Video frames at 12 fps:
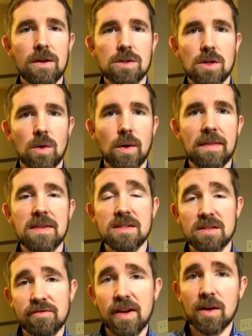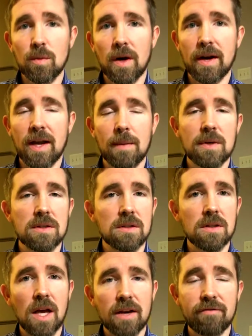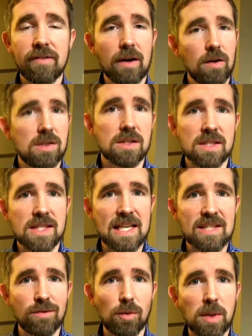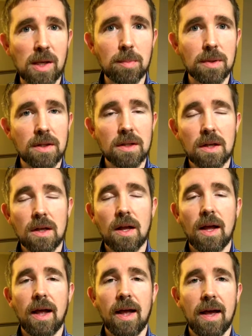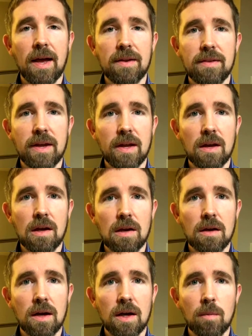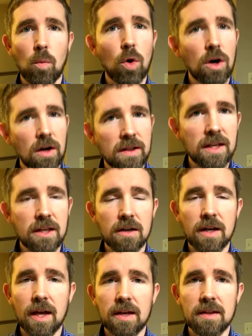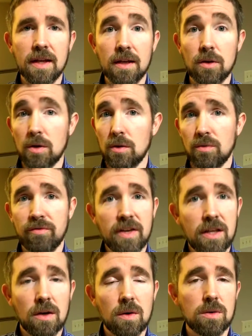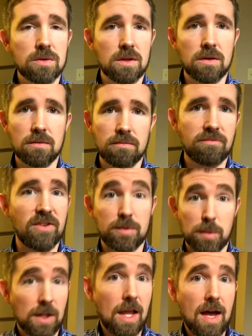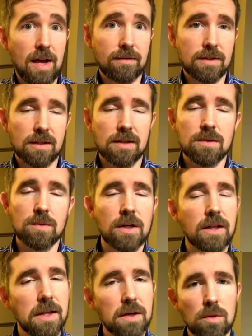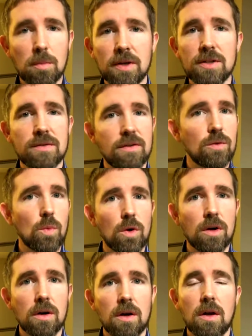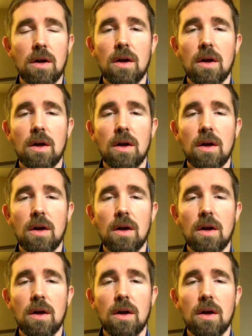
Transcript: So at this event where I am, there's a lot of very successful people, and they work on the internet, and they do videos and Facebook Lives like this one, and they do a bunch of different work